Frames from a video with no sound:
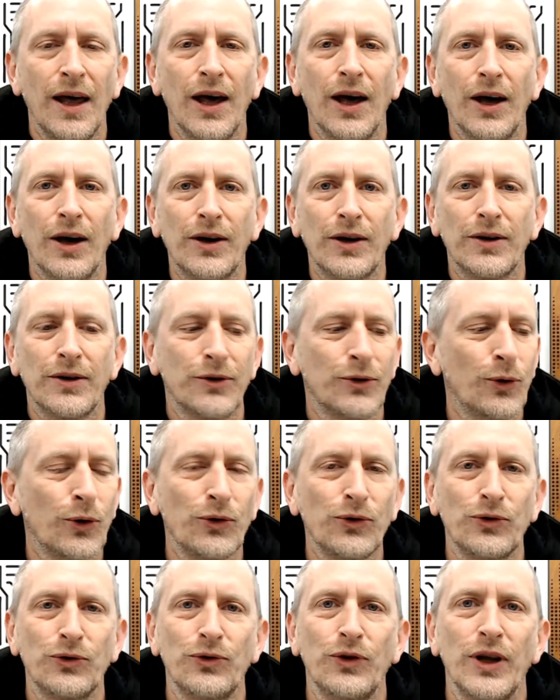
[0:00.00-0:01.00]

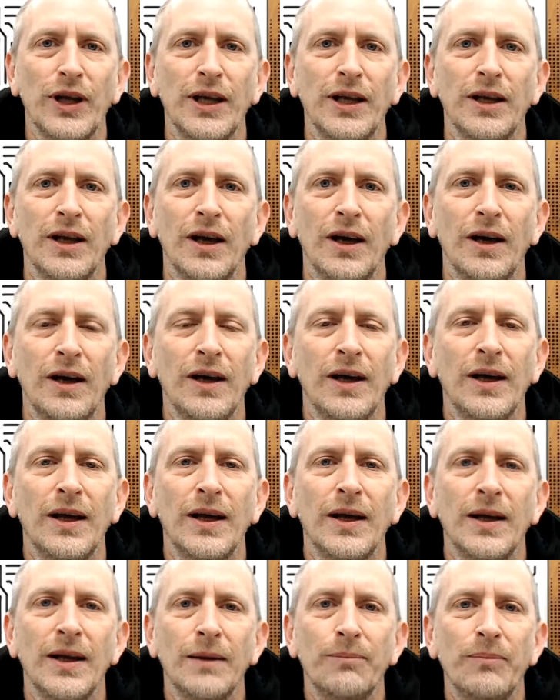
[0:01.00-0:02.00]
across the
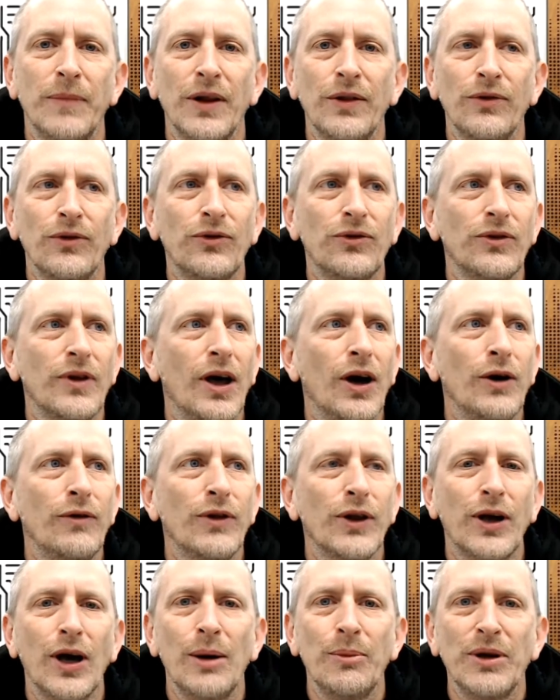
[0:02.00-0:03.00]
months over
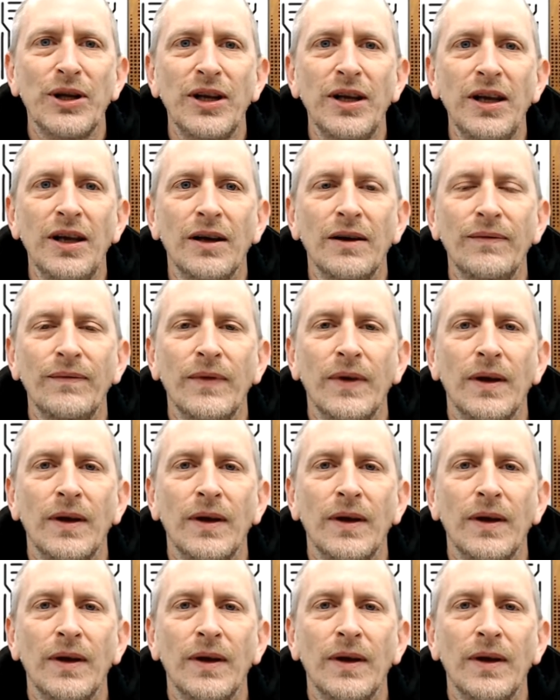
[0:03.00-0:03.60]
the coming year.